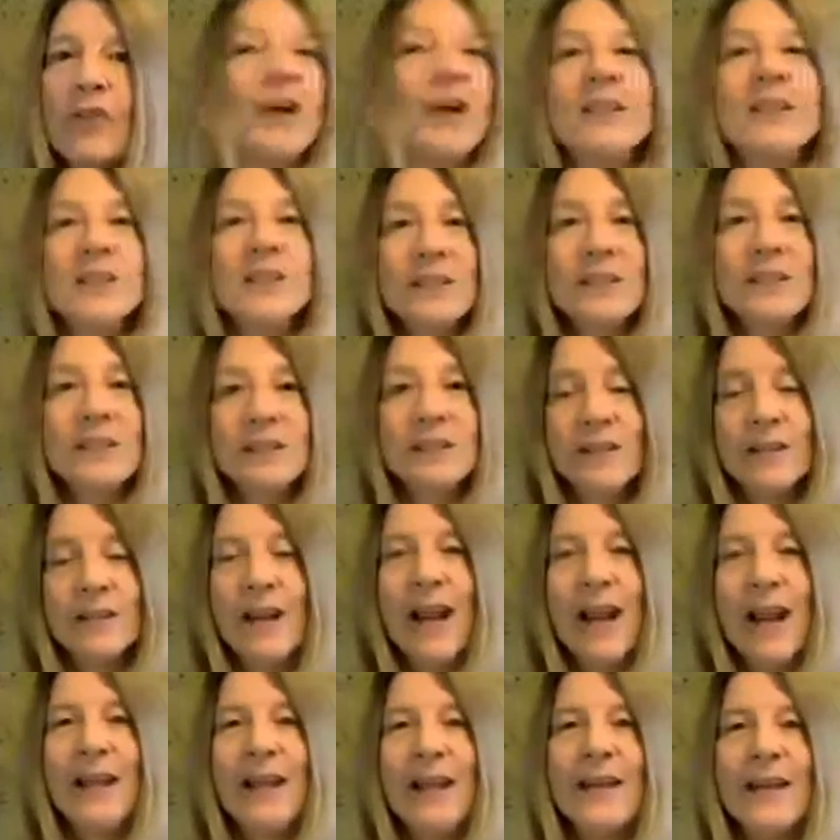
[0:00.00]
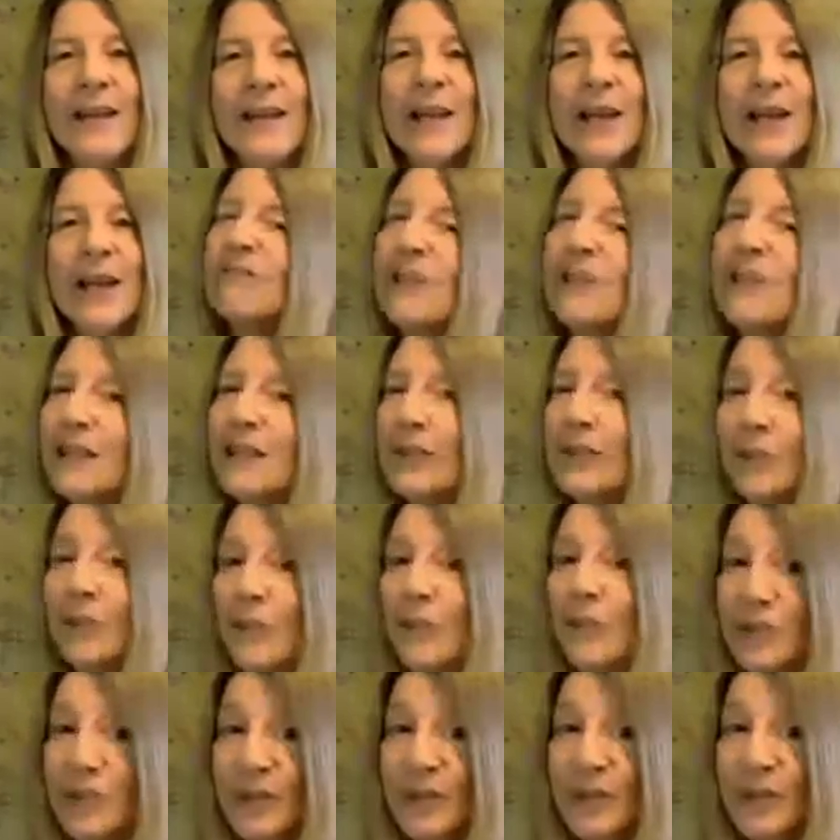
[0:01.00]
for ages, and that can really
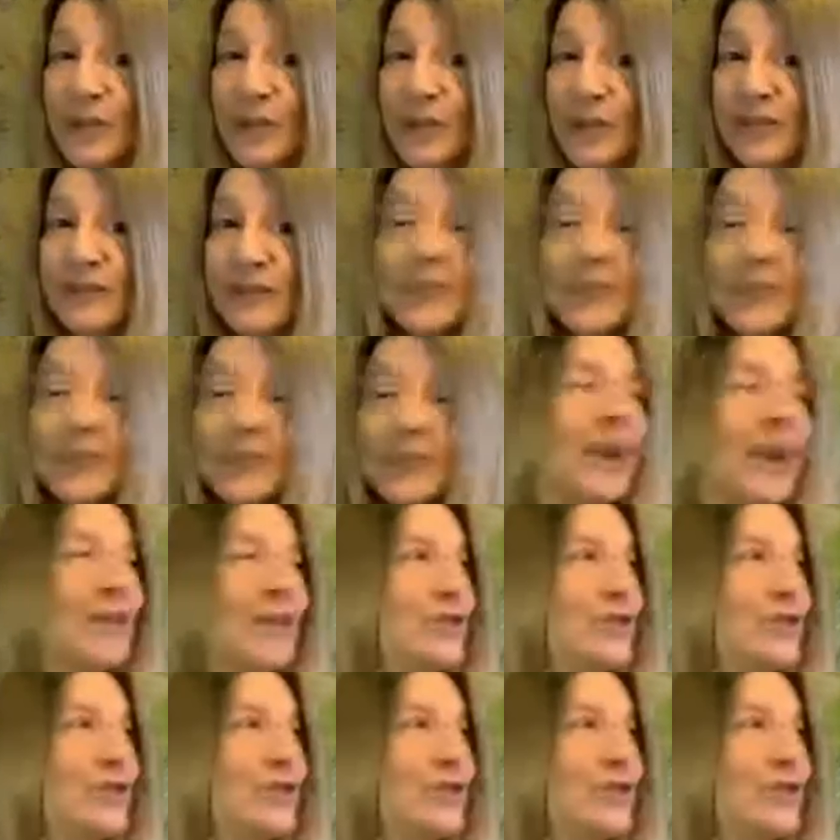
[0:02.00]
stop me doing stuff.